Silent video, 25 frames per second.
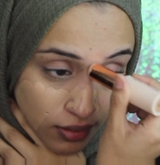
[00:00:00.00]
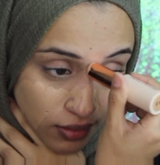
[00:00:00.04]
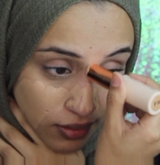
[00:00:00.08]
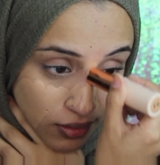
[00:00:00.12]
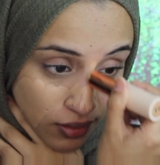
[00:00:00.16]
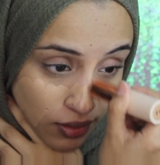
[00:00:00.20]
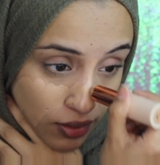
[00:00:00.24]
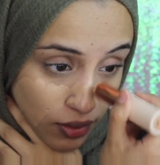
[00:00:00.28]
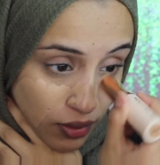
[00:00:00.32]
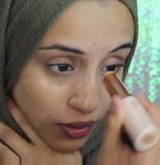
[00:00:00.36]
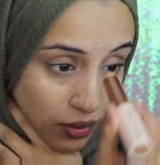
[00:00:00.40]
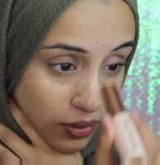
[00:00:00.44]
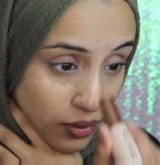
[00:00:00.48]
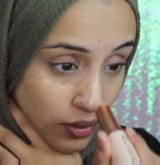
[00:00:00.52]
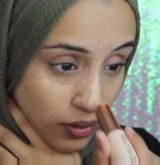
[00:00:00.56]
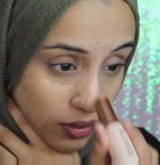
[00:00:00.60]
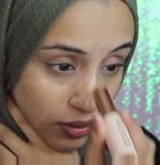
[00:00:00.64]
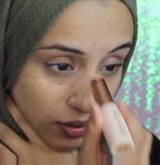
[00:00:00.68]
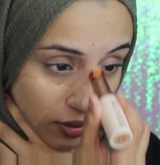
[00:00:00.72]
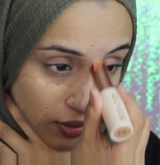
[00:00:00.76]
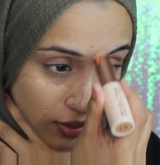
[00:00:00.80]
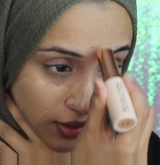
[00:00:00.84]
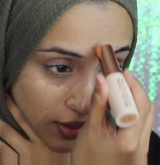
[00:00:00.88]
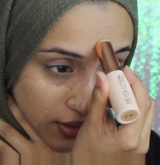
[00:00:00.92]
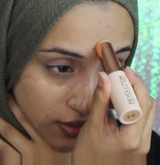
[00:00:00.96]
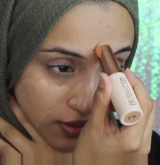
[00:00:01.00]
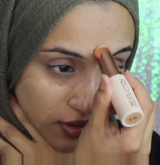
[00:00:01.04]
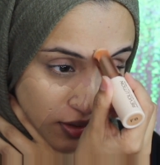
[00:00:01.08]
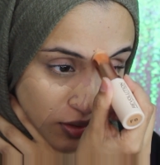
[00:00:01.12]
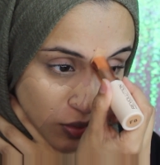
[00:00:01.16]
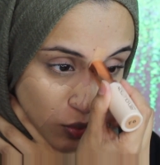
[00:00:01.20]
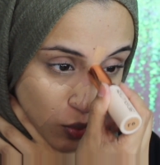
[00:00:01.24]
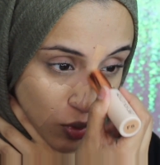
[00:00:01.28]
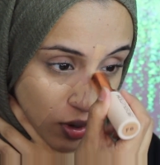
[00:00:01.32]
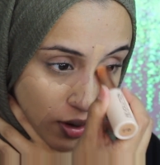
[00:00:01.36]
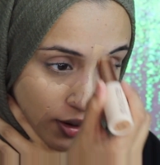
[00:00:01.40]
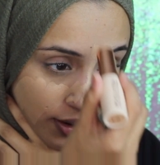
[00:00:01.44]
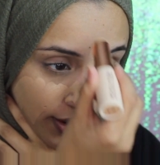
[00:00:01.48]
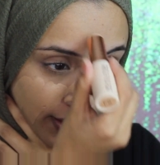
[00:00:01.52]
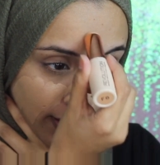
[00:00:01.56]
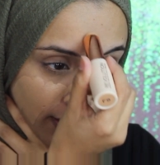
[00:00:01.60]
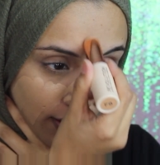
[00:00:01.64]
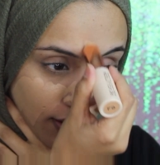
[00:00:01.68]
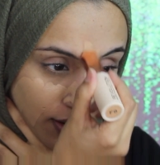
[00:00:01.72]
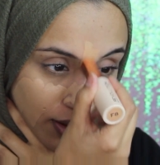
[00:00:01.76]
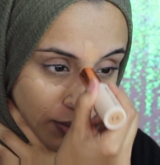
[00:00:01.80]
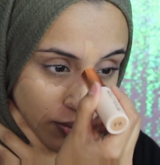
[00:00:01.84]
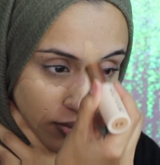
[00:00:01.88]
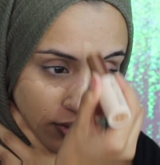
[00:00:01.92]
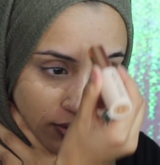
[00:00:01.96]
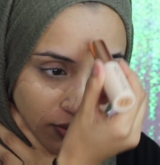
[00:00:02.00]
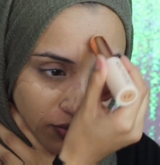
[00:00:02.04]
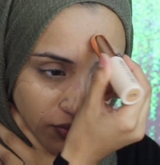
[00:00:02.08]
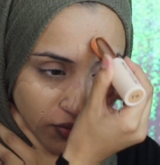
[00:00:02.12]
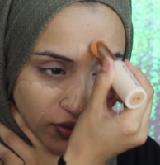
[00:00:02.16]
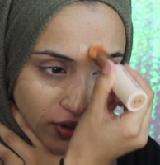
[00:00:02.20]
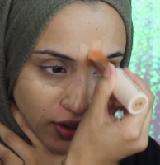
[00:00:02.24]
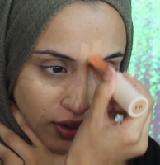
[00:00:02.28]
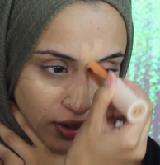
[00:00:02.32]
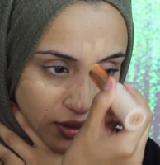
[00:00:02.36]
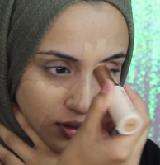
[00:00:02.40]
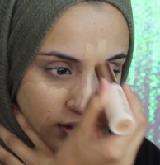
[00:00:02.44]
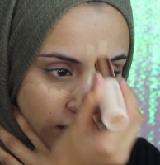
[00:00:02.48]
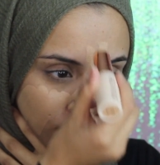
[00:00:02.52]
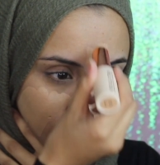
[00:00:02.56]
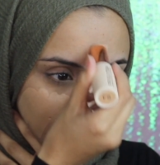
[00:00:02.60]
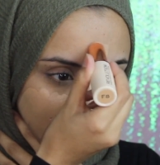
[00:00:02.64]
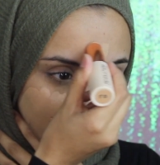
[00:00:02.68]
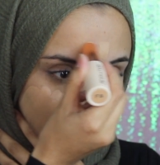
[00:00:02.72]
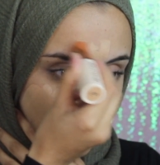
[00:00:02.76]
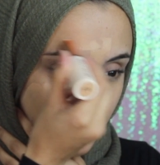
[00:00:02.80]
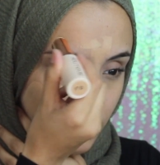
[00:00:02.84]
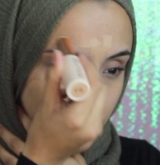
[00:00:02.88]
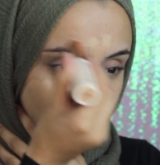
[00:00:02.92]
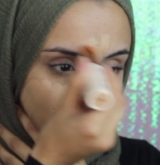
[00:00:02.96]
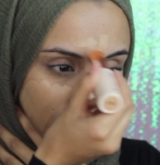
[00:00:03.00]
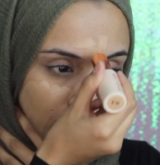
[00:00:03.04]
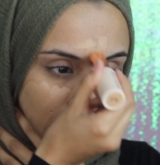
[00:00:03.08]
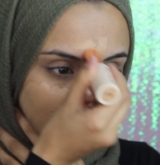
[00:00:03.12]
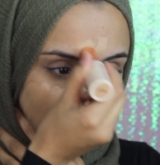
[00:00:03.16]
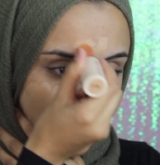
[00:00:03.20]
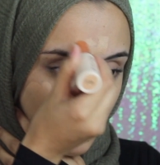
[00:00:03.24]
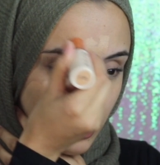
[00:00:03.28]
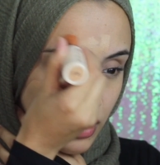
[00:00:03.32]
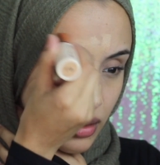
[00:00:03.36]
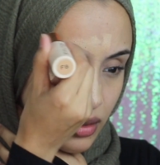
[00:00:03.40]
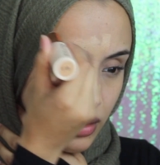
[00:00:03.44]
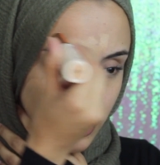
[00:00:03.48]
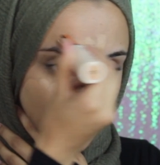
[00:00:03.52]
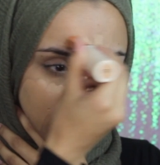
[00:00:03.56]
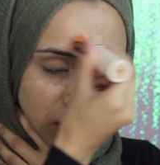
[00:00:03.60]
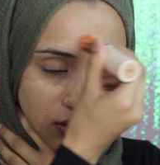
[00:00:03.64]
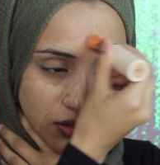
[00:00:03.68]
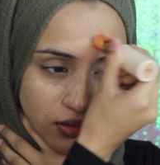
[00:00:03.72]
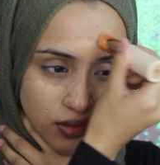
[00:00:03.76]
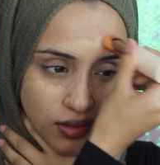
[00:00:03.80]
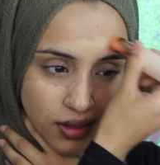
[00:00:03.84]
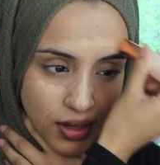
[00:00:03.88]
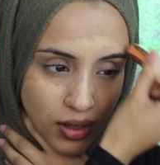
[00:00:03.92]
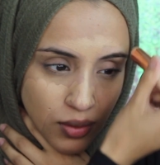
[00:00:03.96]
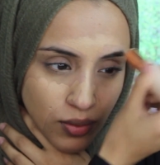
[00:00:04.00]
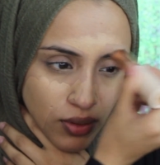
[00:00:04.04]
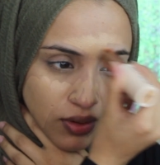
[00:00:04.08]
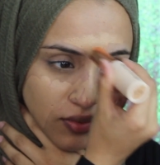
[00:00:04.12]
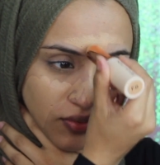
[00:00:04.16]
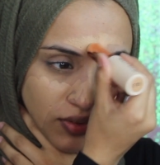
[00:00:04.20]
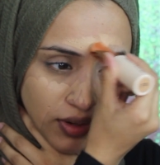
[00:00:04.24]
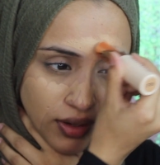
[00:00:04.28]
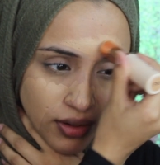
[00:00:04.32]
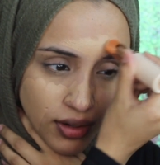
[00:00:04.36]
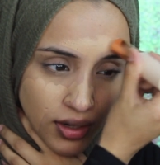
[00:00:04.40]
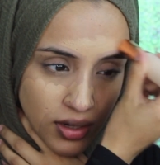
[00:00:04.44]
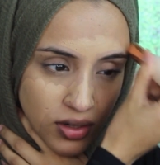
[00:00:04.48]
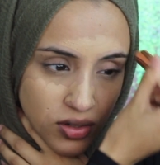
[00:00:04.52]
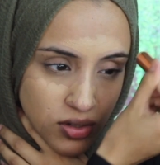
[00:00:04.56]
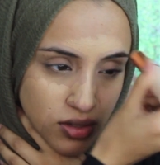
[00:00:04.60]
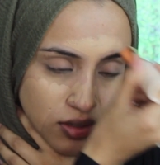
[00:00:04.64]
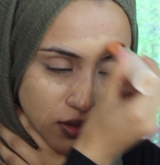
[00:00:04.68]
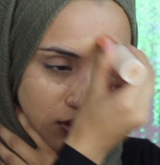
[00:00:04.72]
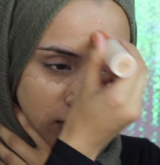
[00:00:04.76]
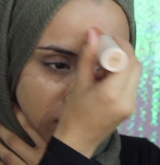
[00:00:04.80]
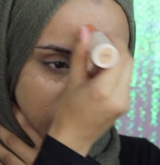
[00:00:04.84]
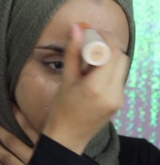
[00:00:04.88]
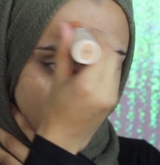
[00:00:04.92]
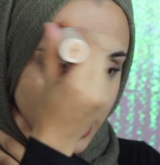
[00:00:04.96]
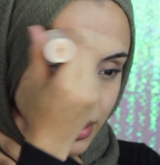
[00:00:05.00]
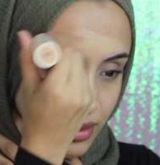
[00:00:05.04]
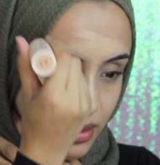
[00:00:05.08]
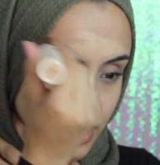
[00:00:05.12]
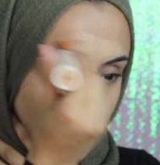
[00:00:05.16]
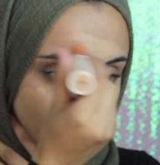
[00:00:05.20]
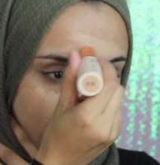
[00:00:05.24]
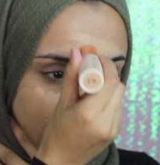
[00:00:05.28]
So this is why I prefer to kind of use liquid foundations.